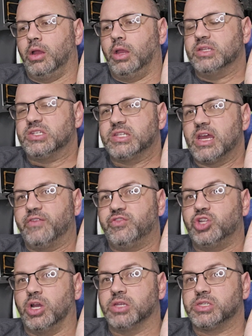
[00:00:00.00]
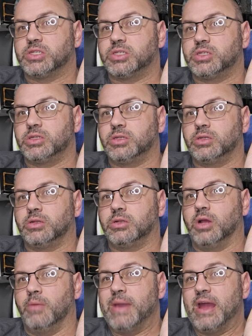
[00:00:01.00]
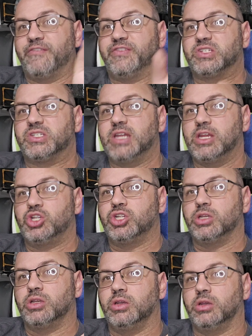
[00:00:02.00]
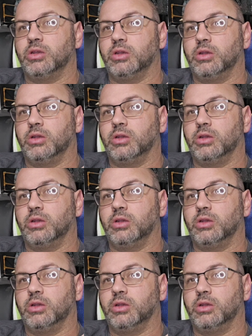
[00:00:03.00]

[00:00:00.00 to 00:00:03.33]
instead of just a manifestation